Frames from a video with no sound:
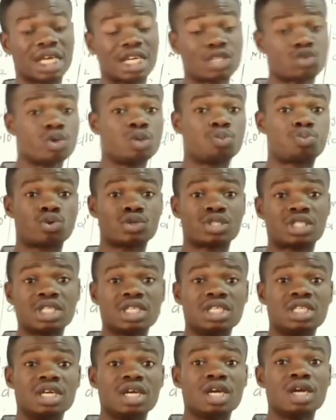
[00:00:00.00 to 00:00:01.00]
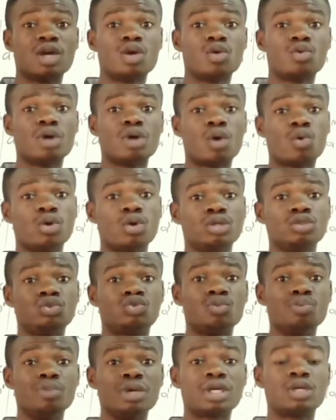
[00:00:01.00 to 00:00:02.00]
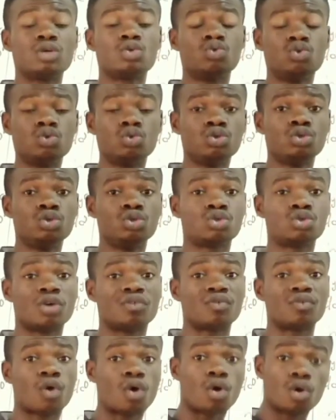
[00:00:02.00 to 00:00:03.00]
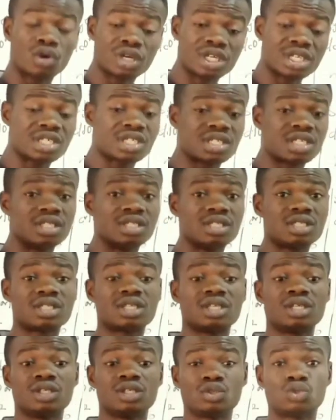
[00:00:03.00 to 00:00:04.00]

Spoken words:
As we proceed, we are going to make good use of all these things.